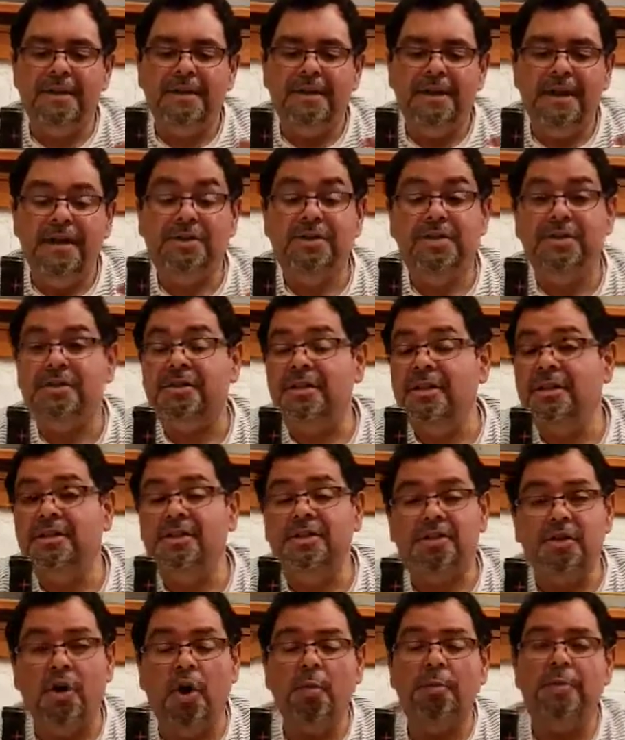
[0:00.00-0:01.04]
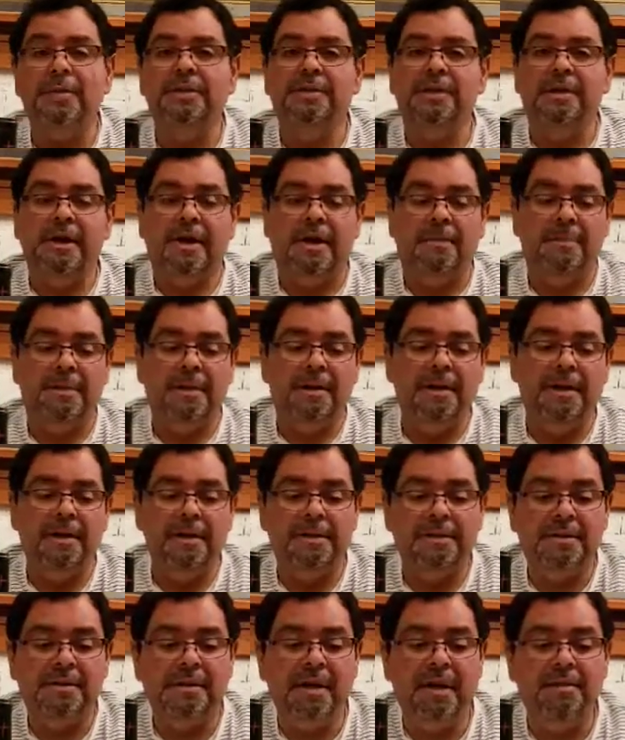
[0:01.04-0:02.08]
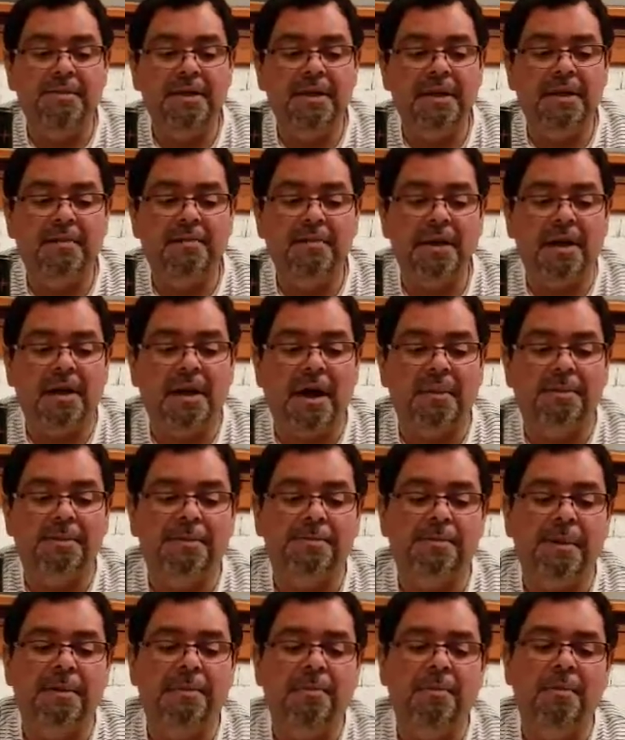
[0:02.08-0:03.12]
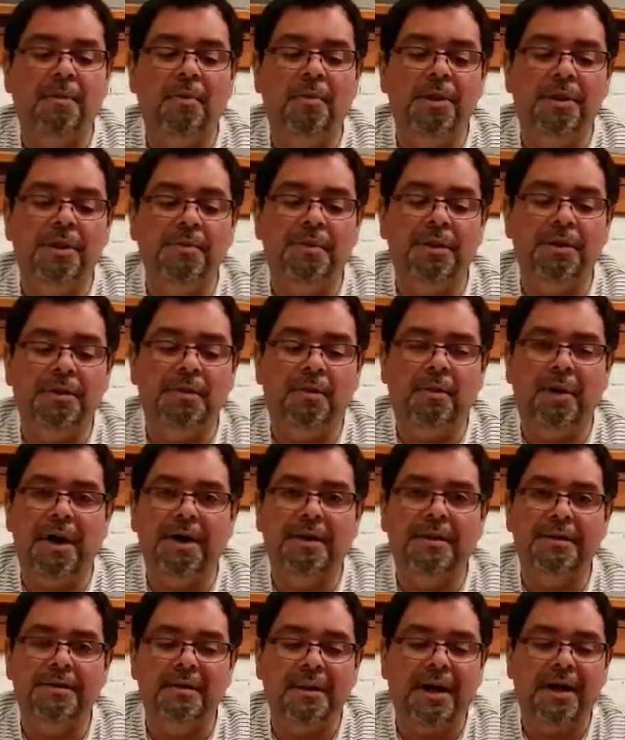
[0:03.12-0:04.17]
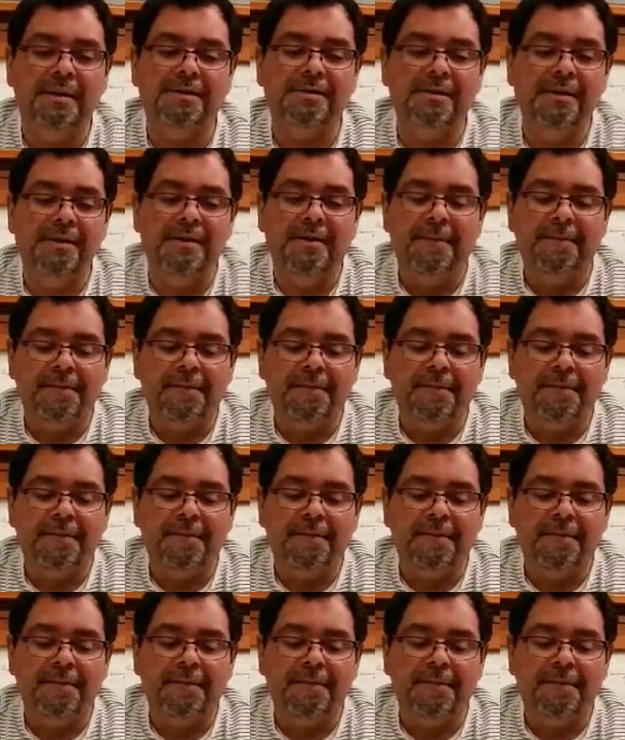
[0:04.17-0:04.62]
it just opens it up. The same thing can be accomplished by when you put the wine in your glass.